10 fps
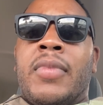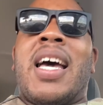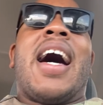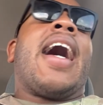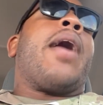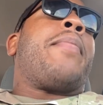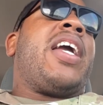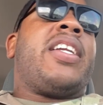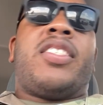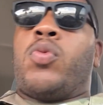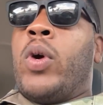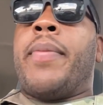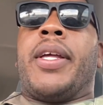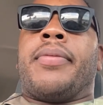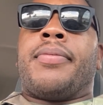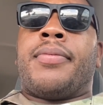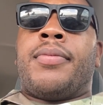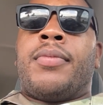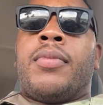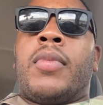high maintenance women.
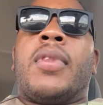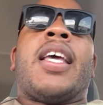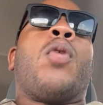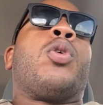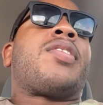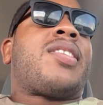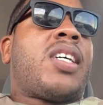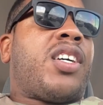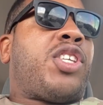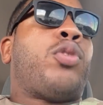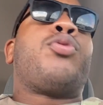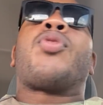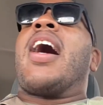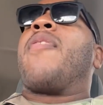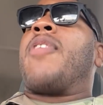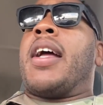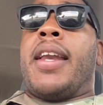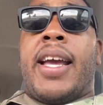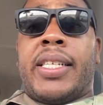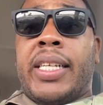They will suck you dry
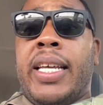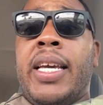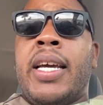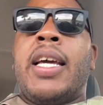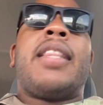financially.